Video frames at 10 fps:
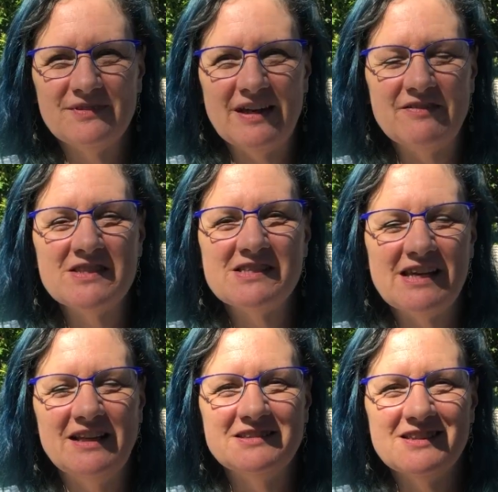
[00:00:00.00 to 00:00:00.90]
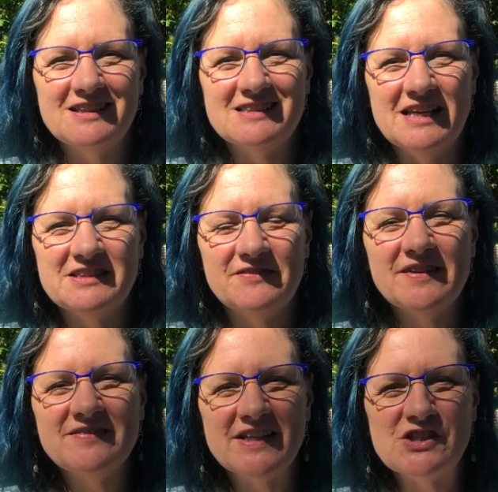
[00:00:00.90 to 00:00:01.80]
seventh sense, a sense of
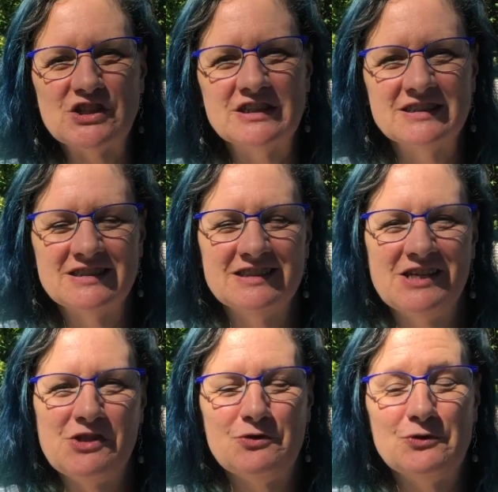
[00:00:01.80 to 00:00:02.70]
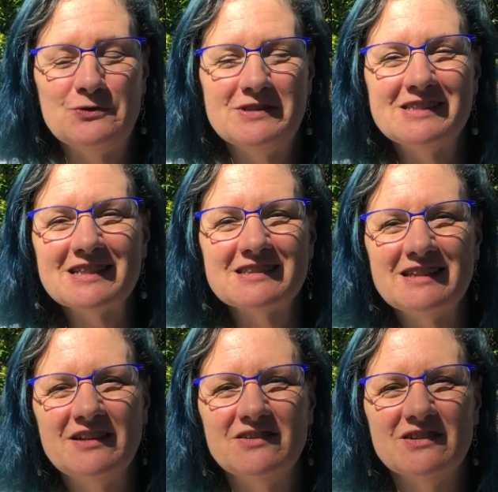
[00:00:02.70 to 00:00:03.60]
adventure, through the six
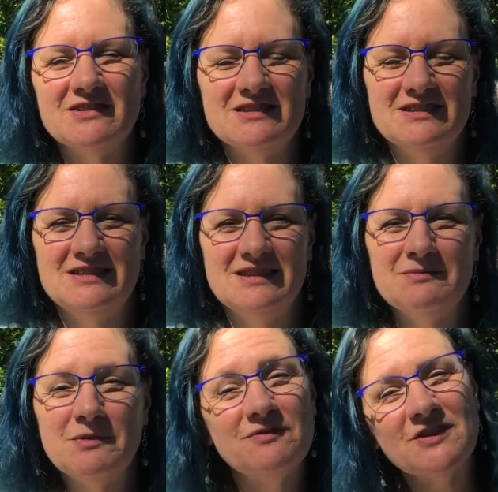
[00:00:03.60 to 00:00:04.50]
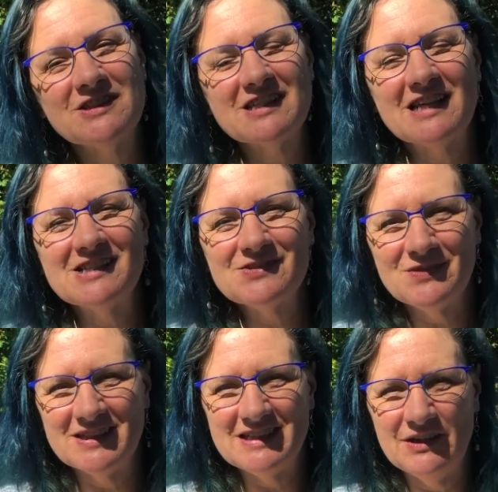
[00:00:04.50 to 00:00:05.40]
senses. But first, I just
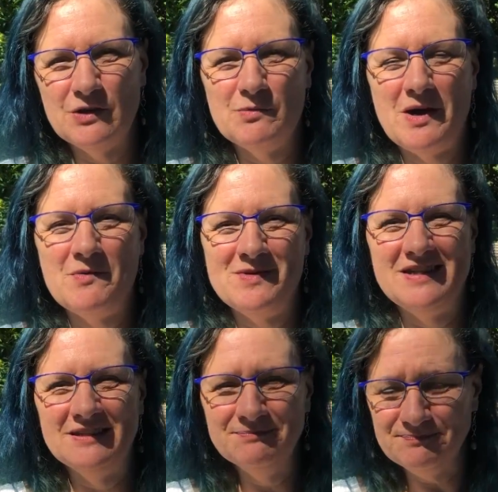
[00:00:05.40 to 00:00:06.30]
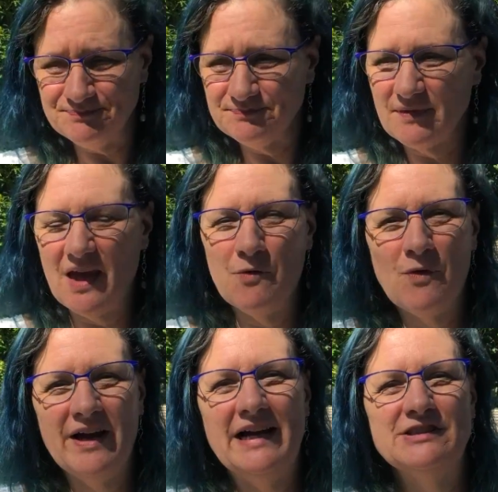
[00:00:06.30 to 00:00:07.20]
want to tell you about me
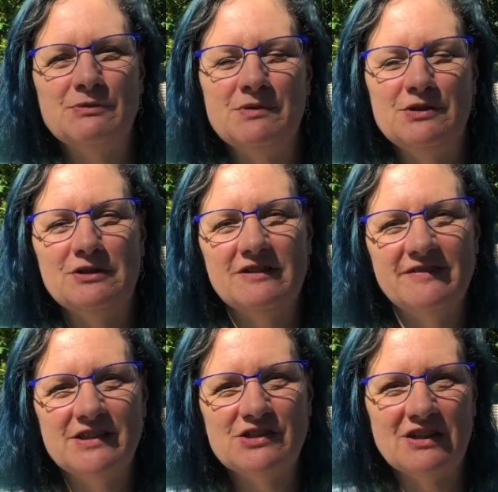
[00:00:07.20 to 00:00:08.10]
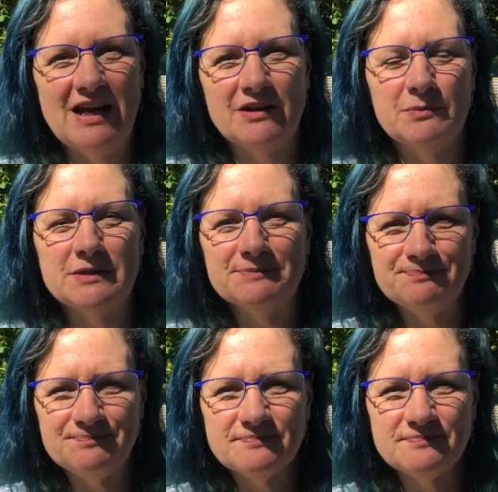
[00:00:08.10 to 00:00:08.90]
and why I should be your adventure expert.